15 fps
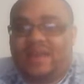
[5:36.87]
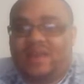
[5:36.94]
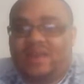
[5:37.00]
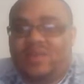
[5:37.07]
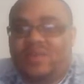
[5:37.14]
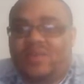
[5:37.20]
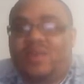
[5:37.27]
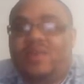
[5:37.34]

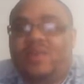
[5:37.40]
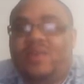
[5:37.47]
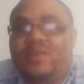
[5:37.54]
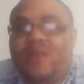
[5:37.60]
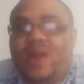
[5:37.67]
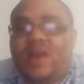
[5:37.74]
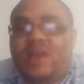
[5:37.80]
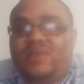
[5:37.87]
we're to be
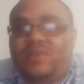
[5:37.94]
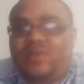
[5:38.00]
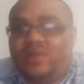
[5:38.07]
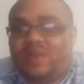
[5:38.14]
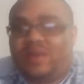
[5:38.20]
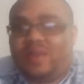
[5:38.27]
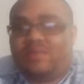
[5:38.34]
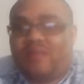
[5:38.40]

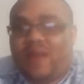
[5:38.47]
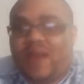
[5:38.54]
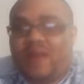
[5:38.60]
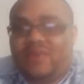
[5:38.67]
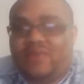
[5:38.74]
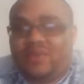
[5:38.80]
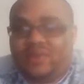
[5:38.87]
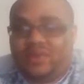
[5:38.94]
watchful and
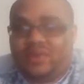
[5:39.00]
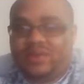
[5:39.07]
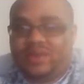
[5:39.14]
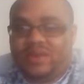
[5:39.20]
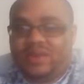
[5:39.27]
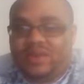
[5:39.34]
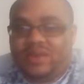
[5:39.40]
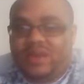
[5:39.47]
mindful
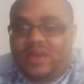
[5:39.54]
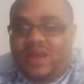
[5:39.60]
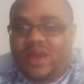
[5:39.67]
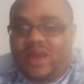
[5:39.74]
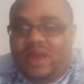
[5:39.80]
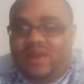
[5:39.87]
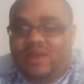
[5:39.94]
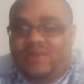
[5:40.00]

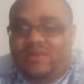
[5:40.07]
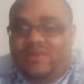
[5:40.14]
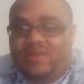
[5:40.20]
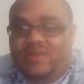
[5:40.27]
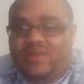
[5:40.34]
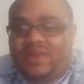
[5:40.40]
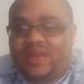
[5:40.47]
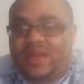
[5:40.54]

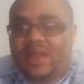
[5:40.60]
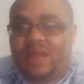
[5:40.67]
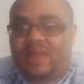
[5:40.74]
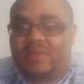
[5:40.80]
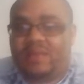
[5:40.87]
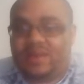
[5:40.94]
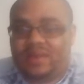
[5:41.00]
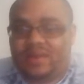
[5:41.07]
of the
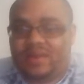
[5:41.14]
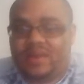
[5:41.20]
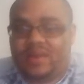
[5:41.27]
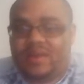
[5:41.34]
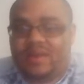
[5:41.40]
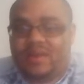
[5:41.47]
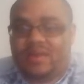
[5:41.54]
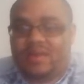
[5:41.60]
coming.
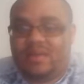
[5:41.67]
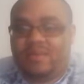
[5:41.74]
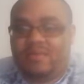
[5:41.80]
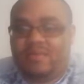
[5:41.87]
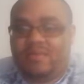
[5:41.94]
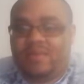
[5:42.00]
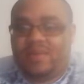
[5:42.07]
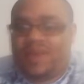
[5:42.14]

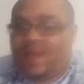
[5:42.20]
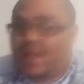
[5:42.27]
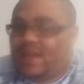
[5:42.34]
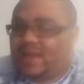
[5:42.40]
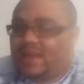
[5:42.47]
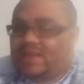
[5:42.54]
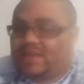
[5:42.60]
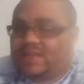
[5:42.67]

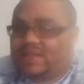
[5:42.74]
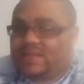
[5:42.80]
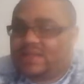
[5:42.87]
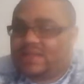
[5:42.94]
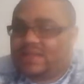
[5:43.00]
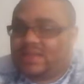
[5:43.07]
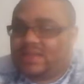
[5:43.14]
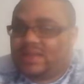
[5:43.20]
Because
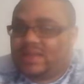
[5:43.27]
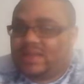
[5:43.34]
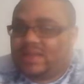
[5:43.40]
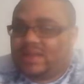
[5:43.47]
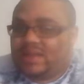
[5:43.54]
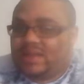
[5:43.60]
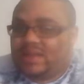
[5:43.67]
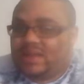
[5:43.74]

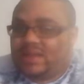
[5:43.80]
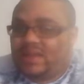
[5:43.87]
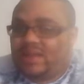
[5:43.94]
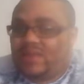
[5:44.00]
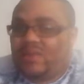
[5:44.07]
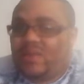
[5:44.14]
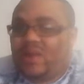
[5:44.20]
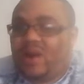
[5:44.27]

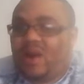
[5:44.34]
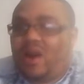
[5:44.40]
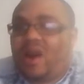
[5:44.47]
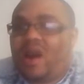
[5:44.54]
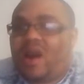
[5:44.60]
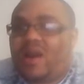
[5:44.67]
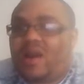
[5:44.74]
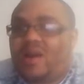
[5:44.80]
if we
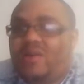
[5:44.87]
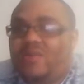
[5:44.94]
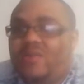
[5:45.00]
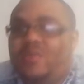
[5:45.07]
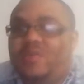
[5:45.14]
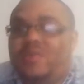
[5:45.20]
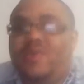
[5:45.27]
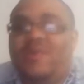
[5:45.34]
are,
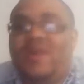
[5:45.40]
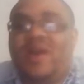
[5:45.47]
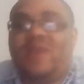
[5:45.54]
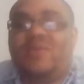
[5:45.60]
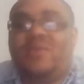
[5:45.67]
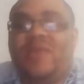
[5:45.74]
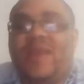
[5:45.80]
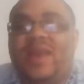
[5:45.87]
we will be
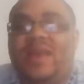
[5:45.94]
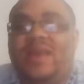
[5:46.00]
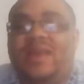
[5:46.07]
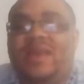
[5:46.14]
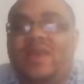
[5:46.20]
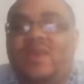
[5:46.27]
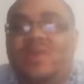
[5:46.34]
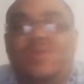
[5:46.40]
found ready.
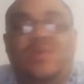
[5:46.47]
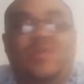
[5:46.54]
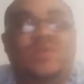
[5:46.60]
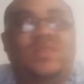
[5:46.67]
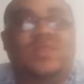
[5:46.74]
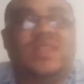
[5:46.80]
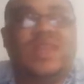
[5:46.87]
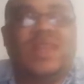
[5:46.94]
We will
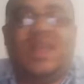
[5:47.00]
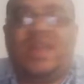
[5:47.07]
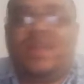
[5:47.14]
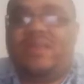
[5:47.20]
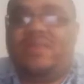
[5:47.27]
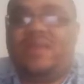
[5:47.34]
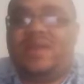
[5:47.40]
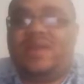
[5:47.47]
see
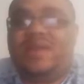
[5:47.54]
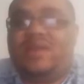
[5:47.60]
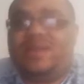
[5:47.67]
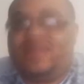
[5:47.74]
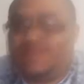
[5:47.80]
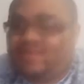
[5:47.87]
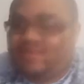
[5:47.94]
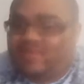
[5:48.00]
him.
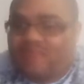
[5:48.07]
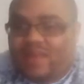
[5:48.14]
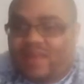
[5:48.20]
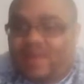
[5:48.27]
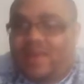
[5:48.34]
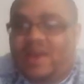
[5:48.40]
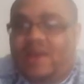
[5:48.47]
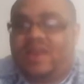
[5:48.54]
I
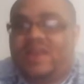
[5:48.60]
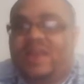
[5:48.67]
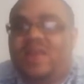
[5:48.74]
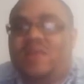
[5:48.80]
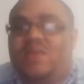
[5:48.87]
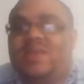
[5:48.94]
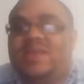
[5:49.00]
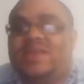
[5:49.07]
mean, he,
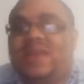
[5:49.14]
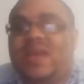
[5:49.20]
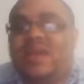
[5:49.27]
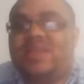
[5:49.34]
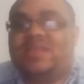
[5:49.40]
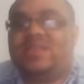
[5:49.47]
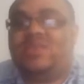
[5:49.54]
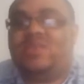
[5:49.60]
he wouldn't tell
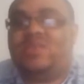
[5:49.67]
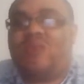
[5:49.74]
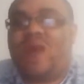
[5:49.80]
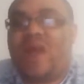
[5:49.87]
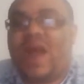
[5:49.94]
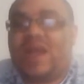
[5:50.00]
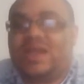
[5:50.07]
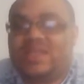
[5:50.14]
us to
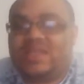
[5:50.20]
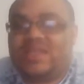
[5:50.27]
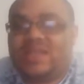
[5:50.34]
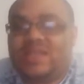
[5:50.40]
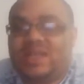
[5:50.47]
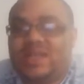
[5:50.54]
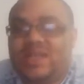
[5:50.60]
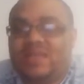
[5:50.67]
watch
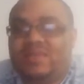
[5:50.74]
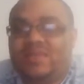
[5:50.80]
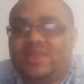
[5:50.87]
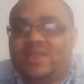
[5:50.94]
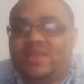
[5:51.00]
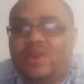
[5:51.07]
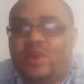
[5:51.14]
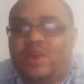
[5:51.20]
and be
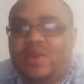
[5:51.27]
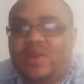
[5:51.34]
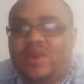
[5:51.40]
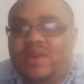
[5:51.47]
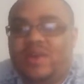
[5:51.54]
sober